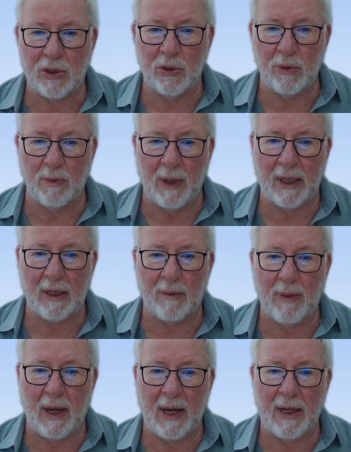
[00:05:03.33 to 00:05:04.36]
to make it
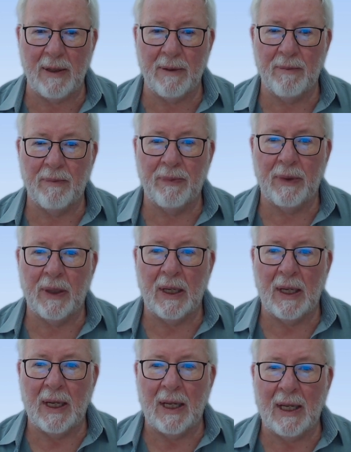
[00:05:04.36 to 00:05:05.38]
plain,
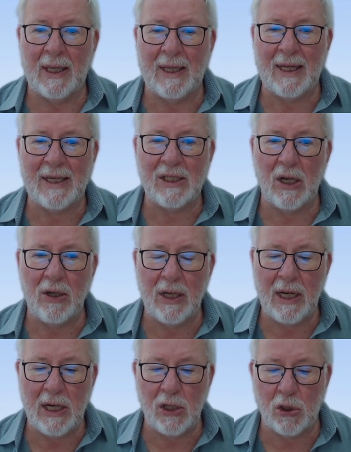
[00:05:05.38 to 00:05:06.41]
there's no
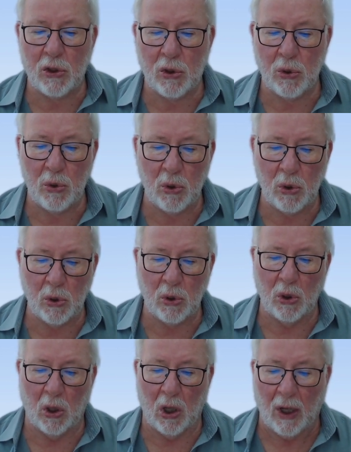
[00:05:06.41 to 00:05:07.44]
need to
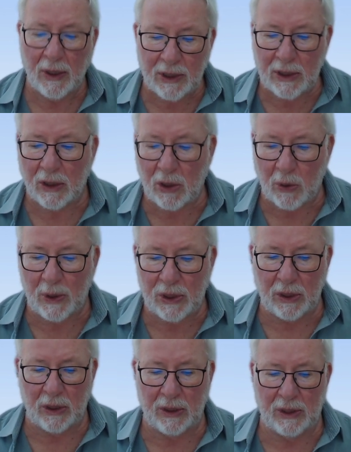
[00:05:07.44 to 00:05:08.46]
answer the
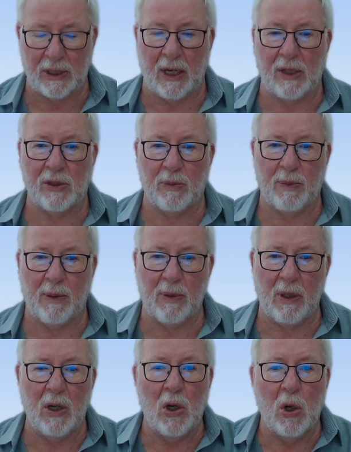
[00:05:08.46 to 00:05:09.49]
question at this stage.
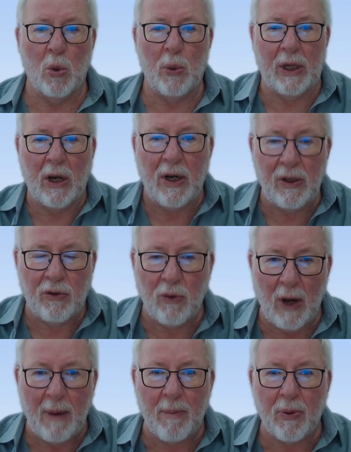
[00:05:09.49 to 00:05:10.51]
Remember, we're going through
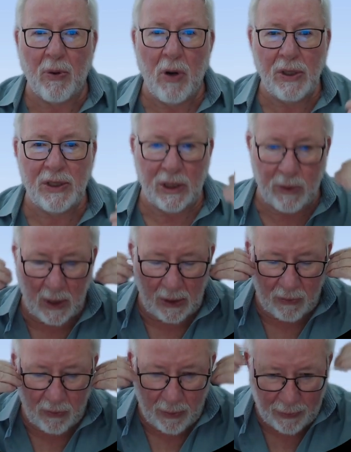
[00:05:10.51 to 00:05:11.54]
a process. We're going
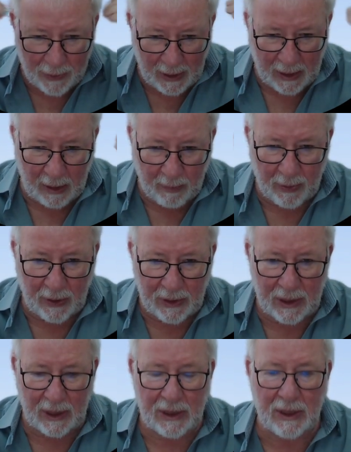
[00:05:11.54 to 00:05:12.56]
through a thinking
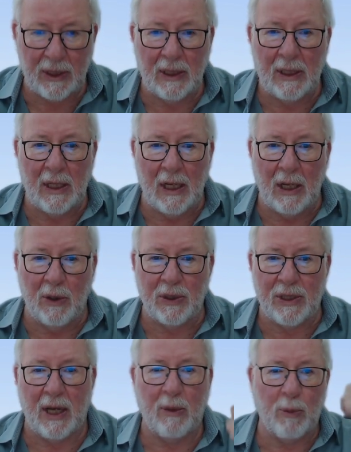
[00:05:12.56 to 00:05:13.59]
process. We're
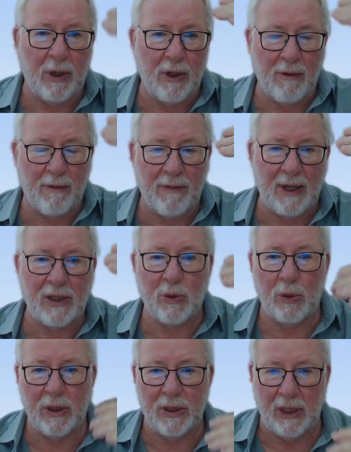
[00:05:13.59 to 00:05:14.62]
saying, what are the facts?
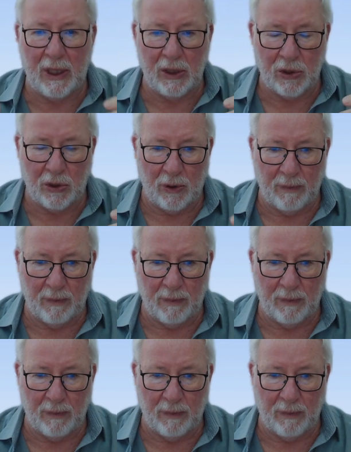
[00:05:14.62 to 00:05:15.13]
What is the issue?